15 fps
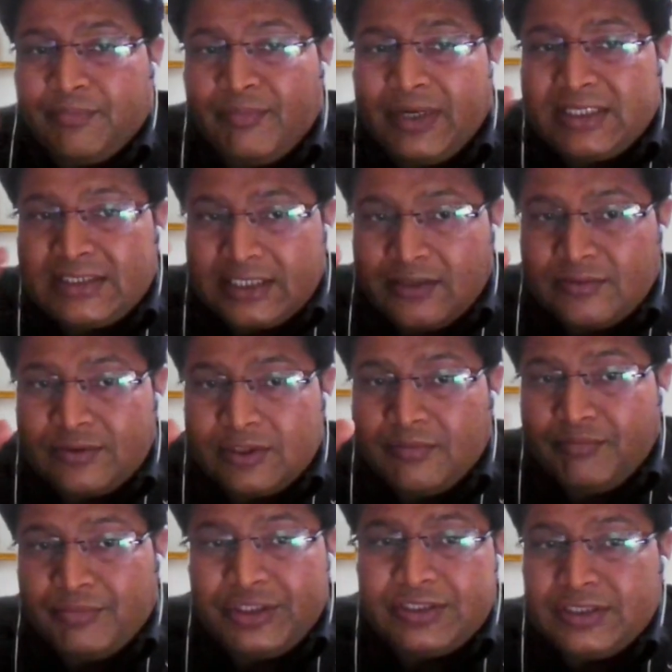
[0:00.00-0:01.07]
must have some
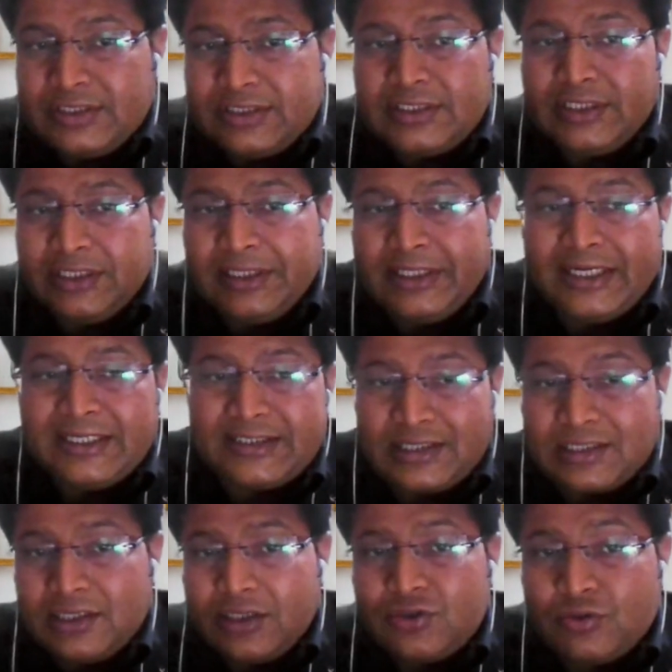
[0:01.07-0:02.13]
business in india
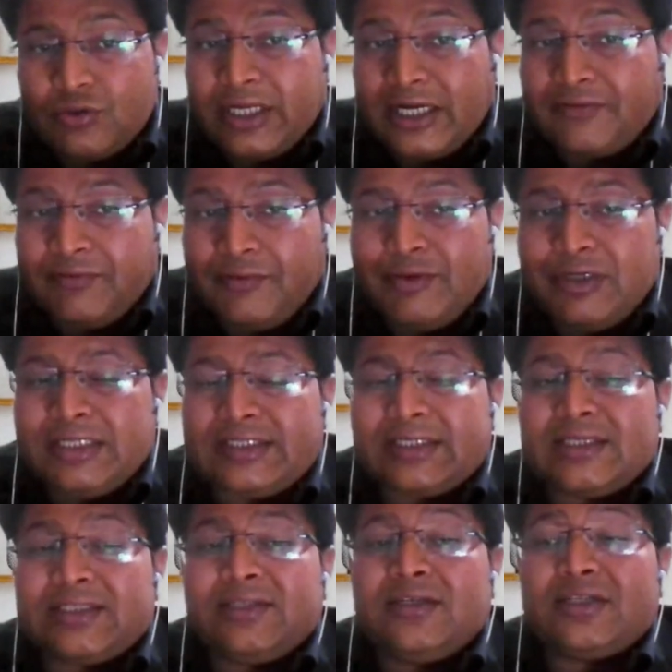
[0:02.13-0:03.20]
etc so that we will
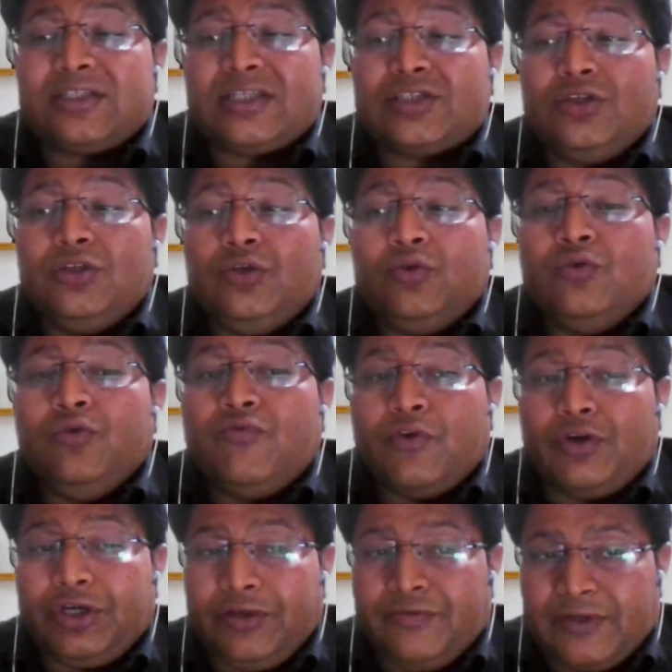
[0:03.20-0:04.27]
discuss under section
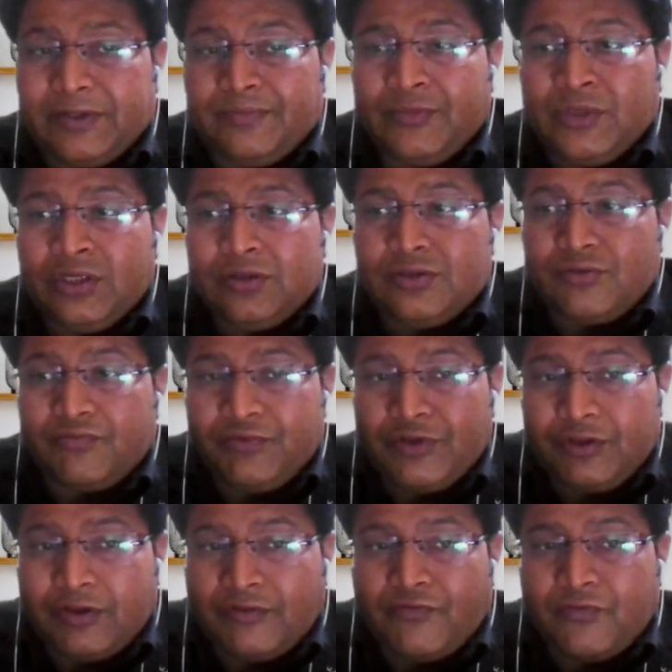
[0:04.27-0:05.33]
241 so
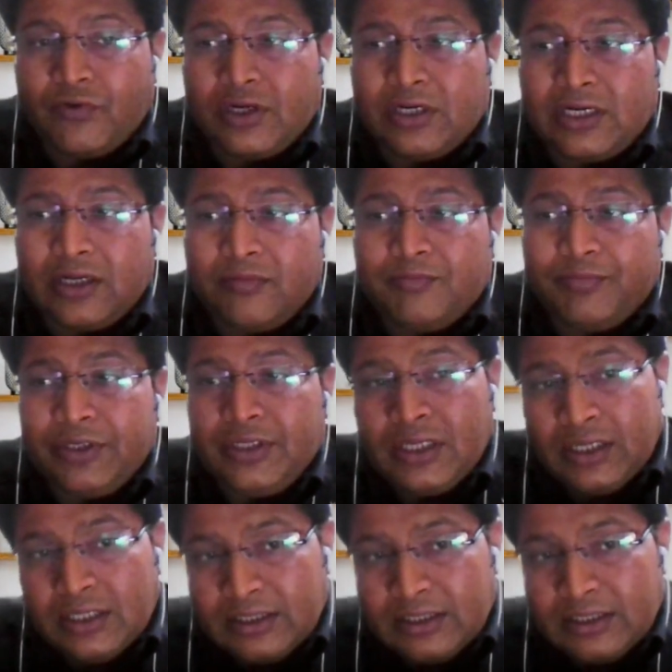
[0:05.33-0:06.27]
with the foreign company,